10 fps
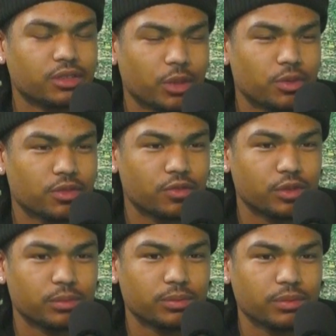
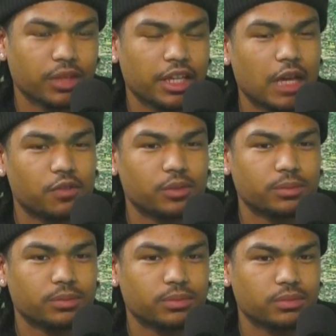They came
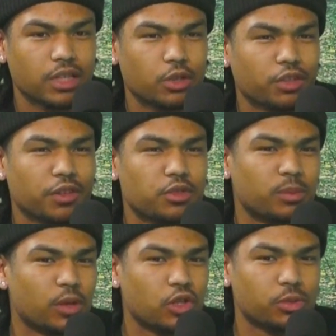from, I don't know if they was
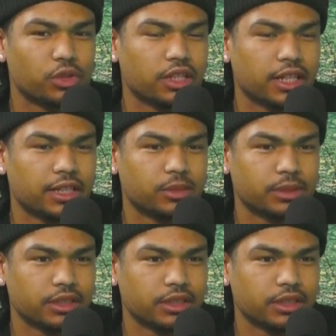in Baltimore or Atlanta,